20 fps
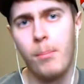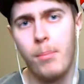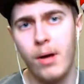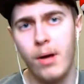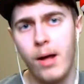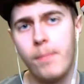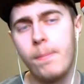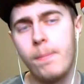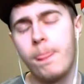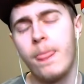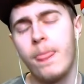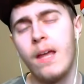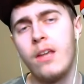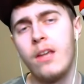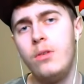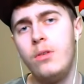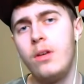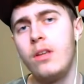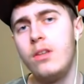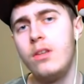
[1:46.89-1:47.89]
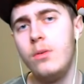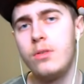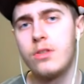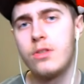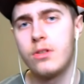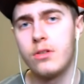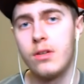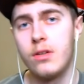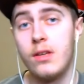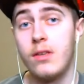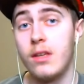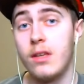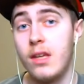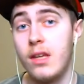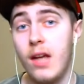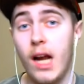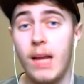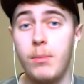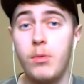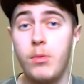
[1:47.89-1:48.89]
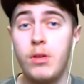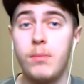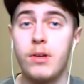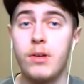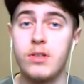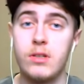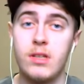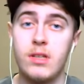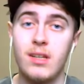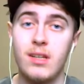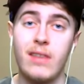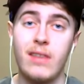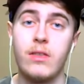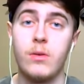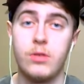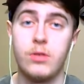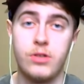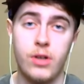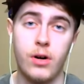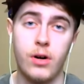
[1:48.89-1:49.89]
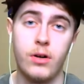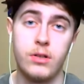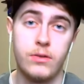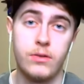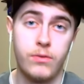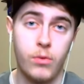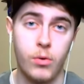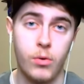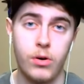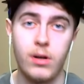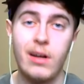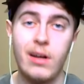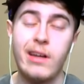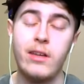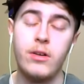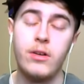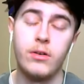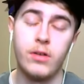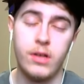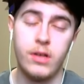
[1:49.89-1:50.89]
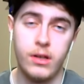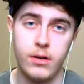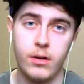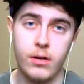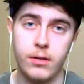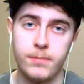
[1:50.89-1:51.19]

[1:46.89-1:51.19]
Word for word: but you can use her in the Ki-Adi-Mundi mission to get those shards for your guild